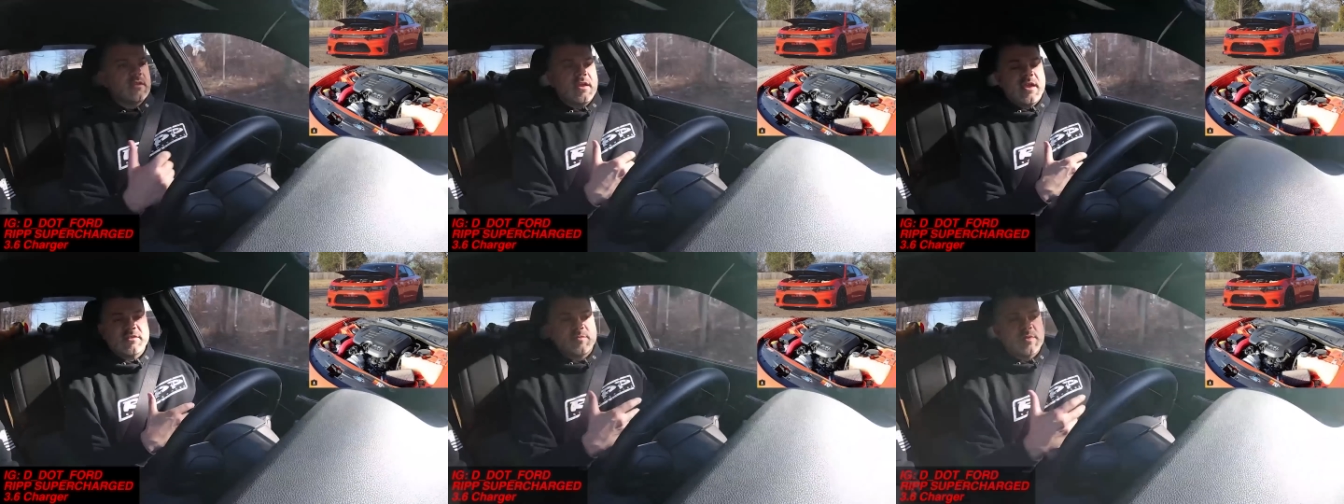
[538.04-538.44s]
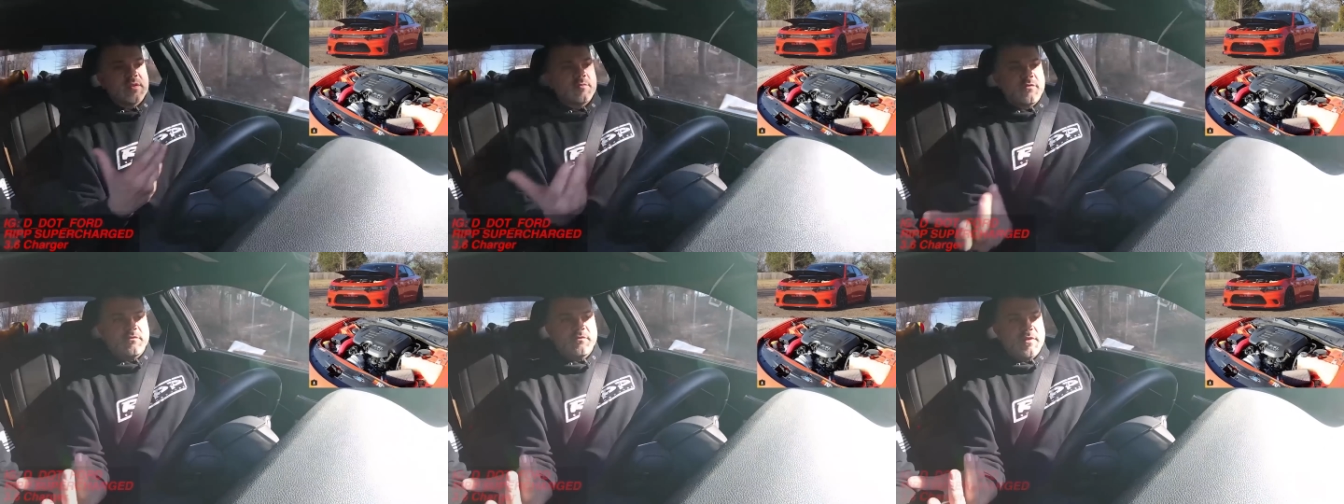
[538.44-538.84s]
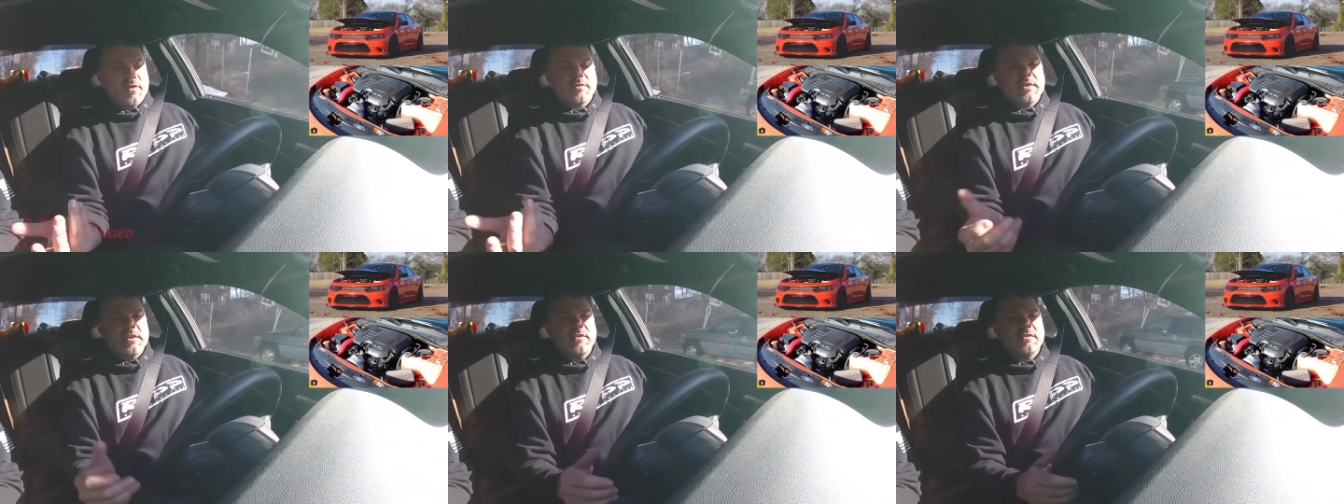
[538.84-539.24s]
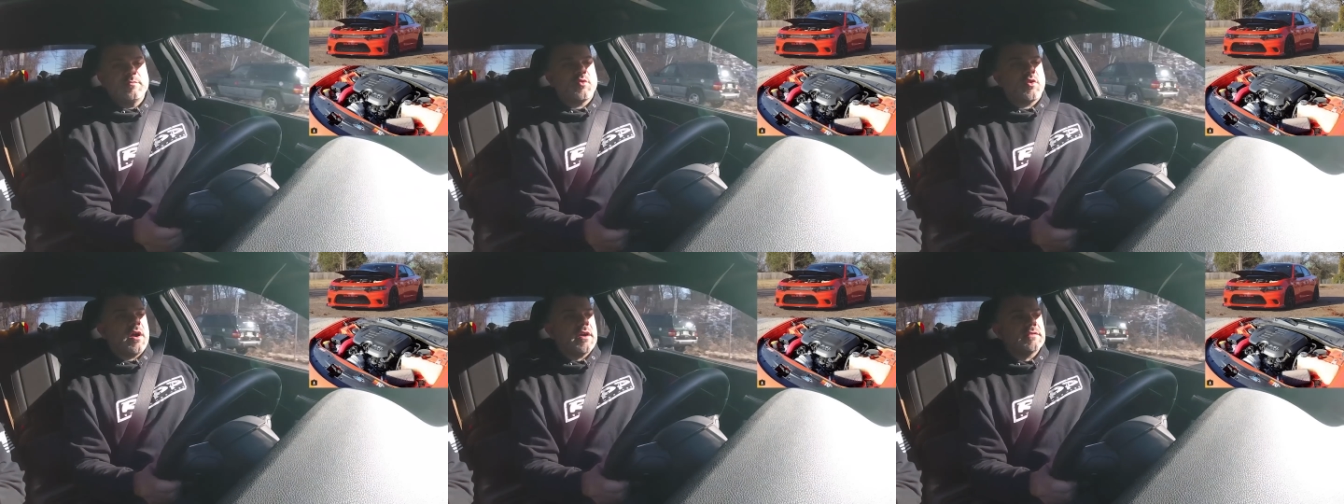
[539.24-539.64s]
has been a fairly easy
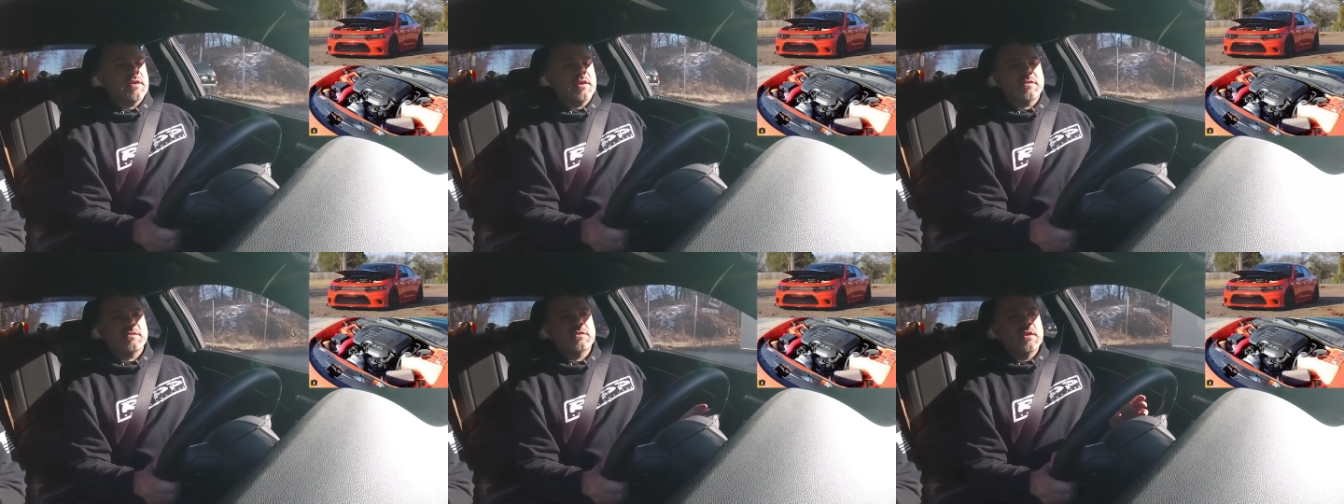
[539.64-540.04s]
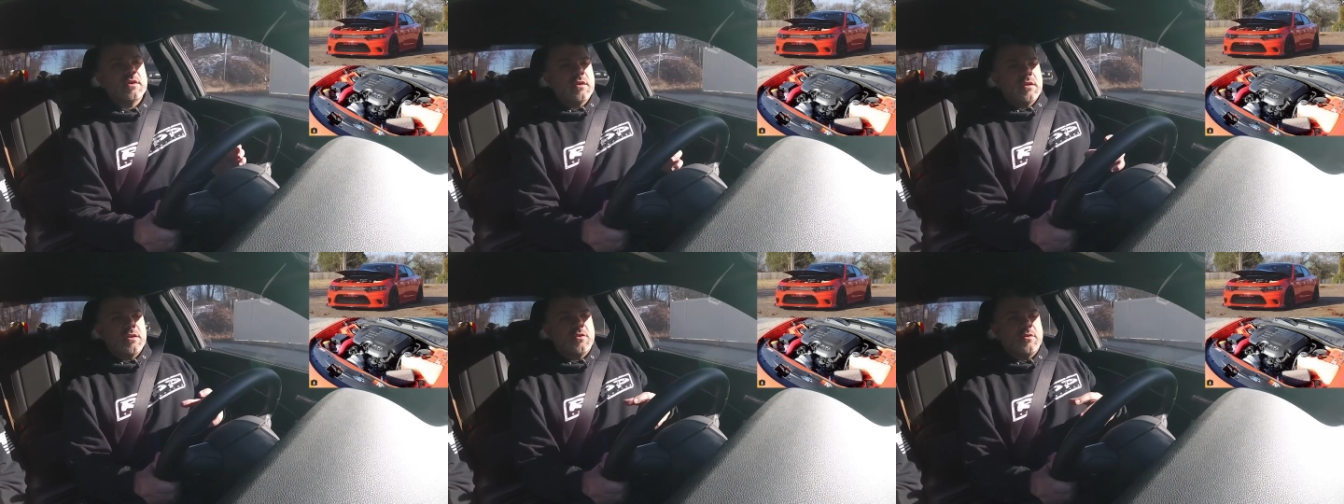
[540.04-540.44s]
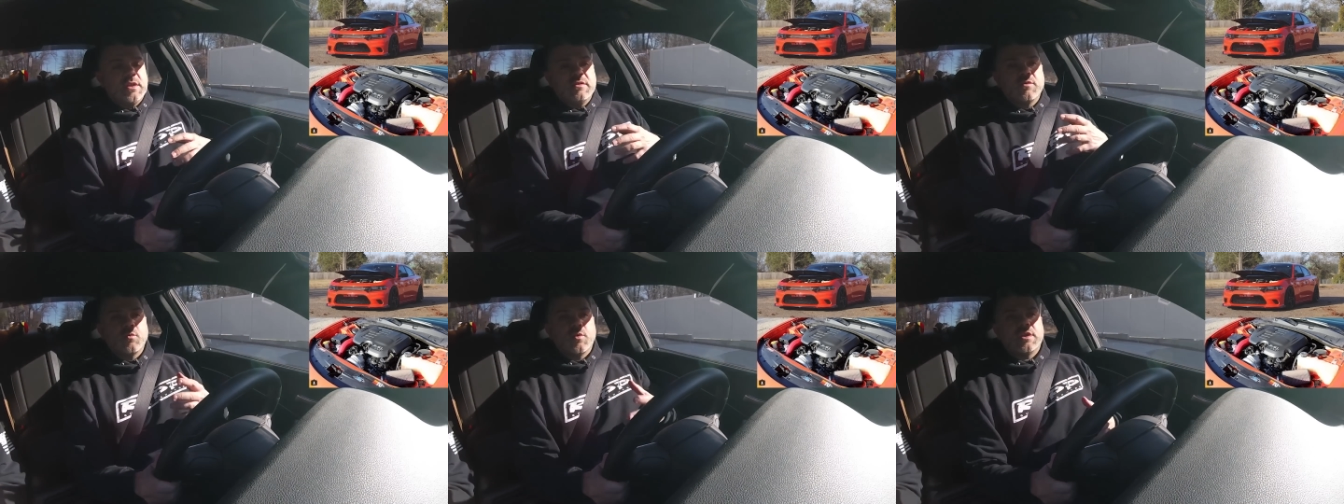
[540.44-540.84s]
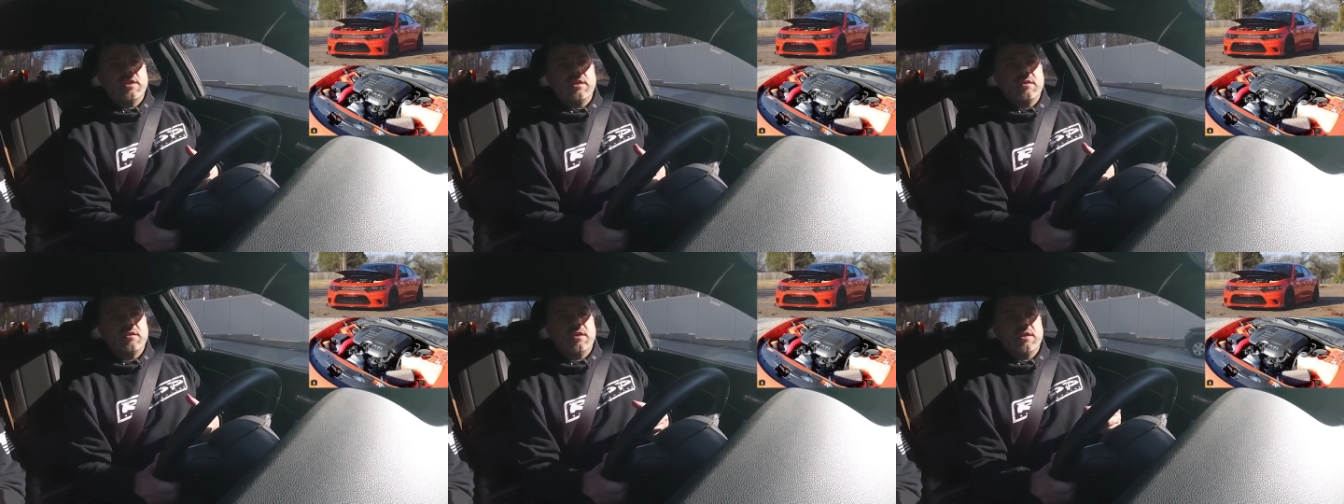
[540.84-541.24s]
process. Even when
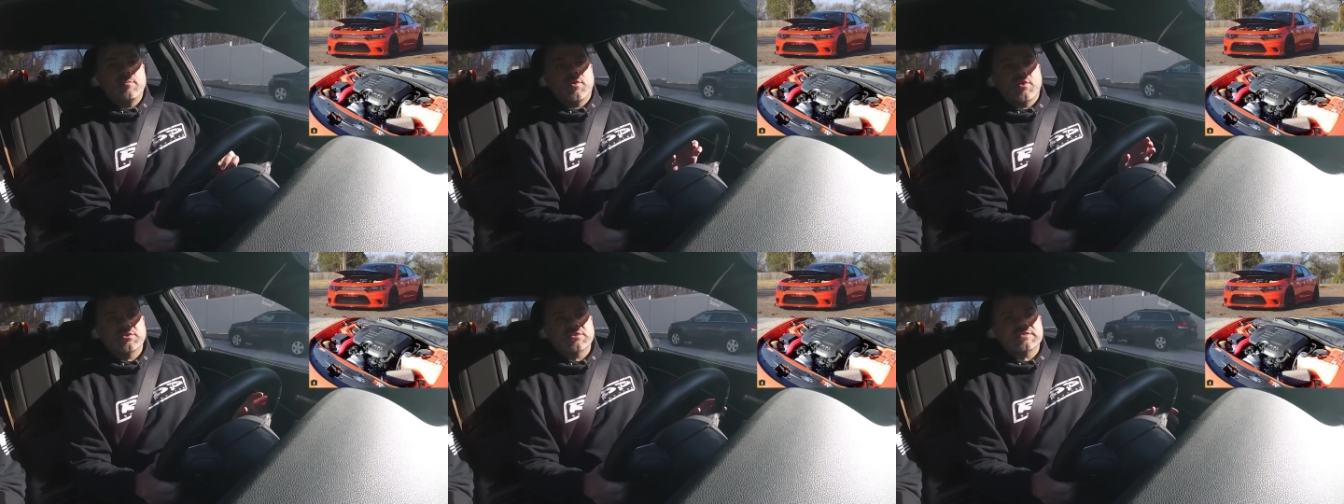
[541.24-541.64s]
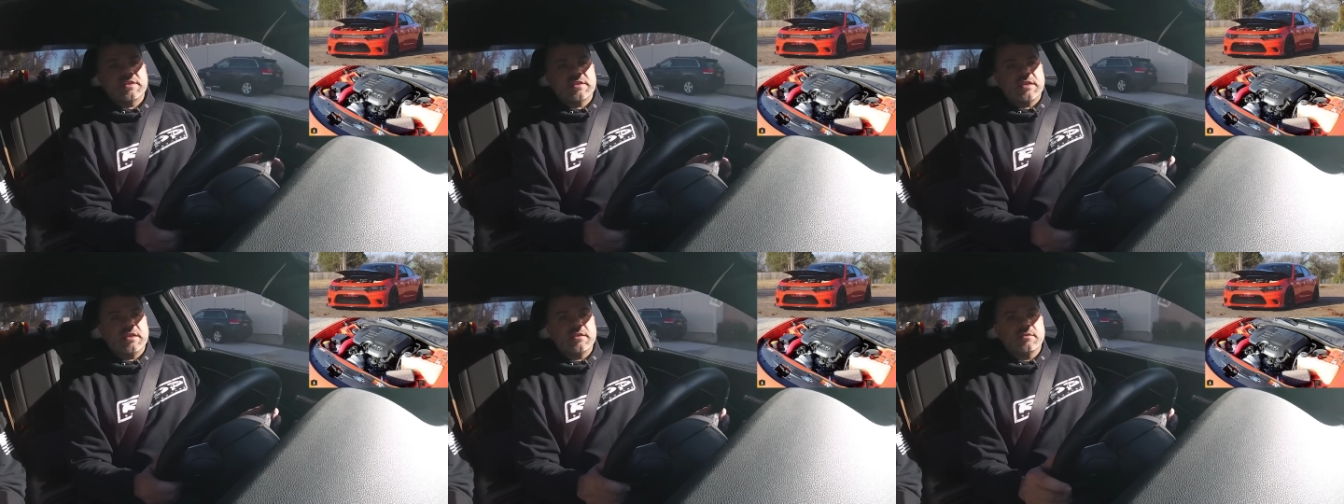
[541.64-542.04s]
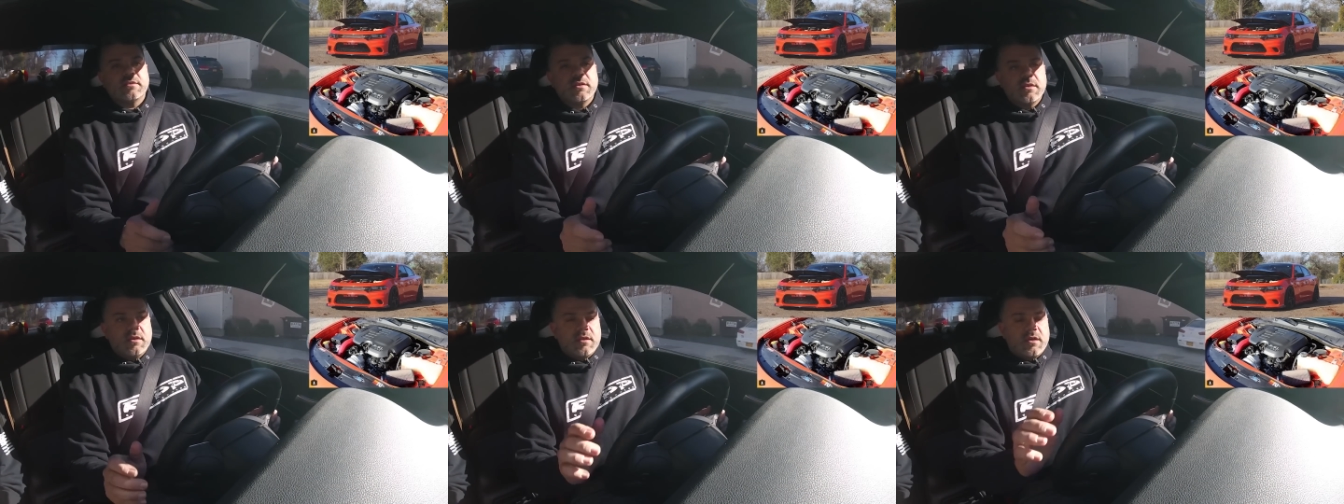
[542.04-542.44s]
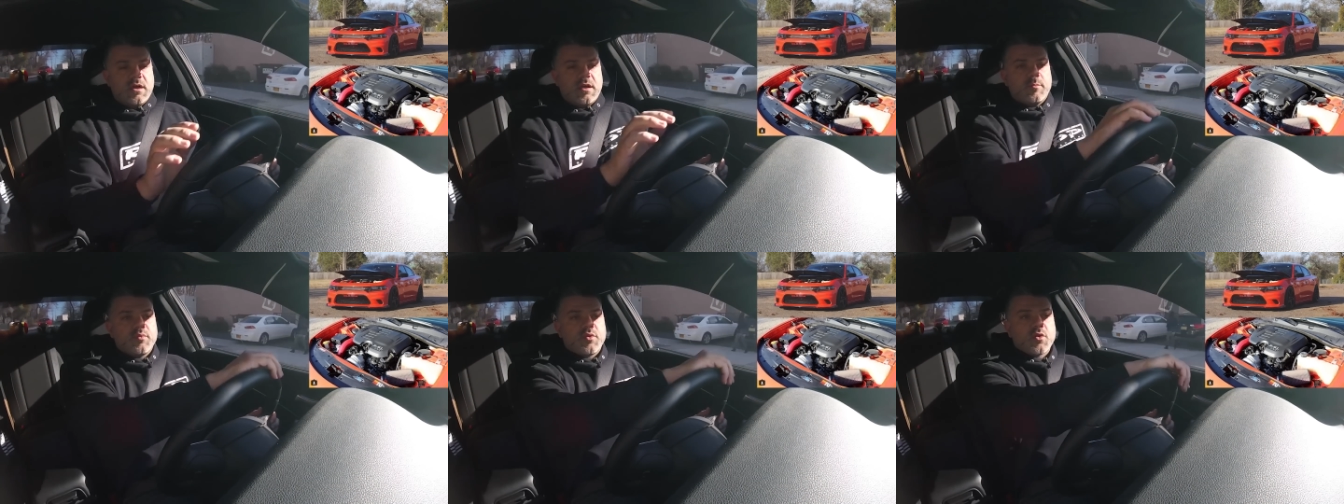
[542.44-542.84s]
he purchased it in
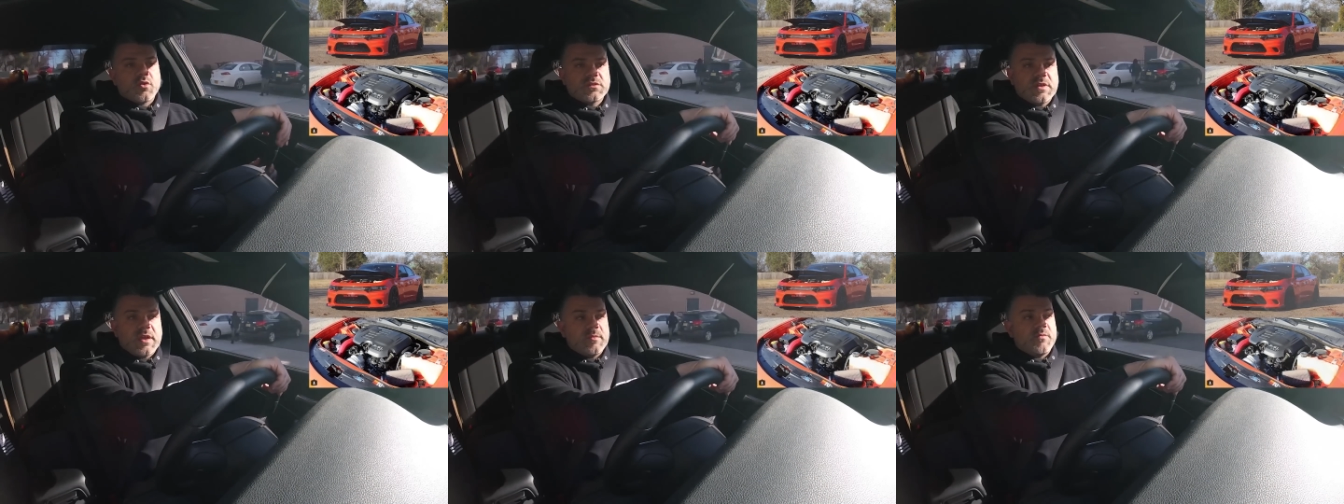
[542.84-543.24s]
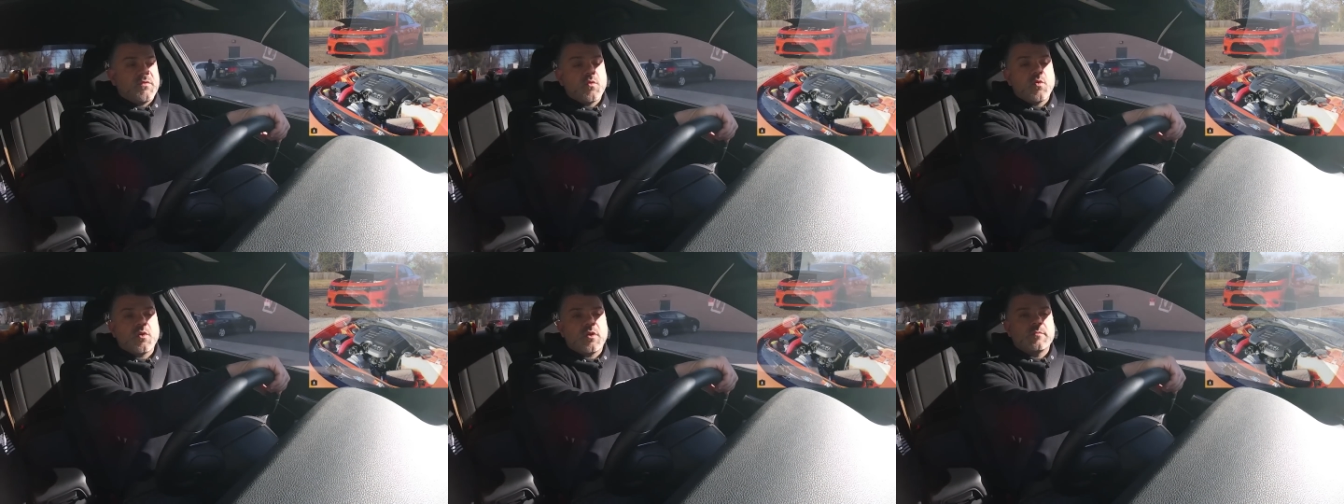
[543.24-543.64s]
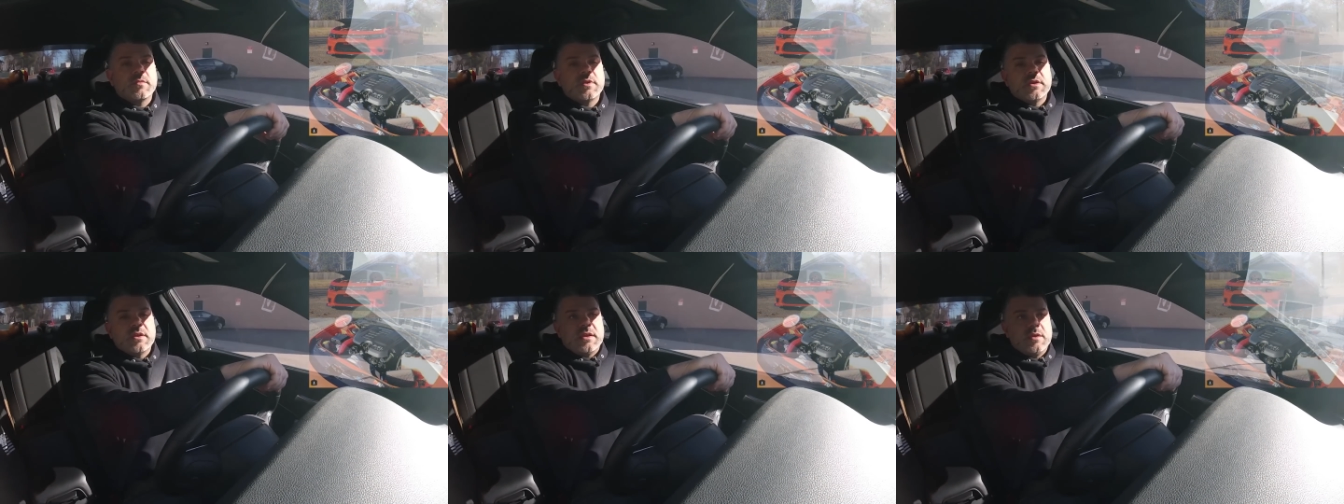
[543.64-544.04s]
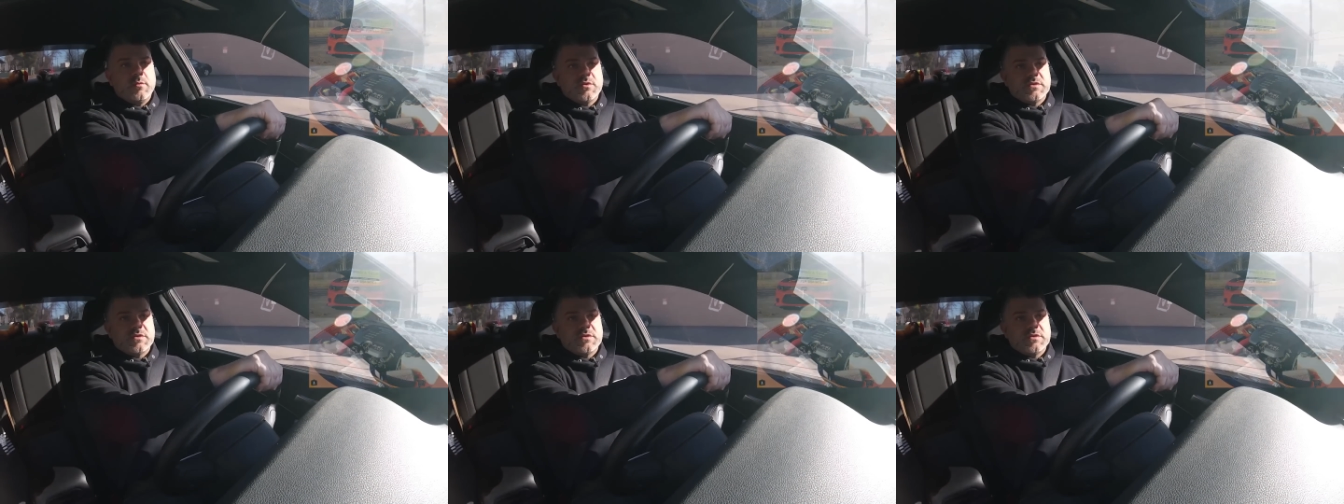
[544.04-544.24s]
prototype form, he was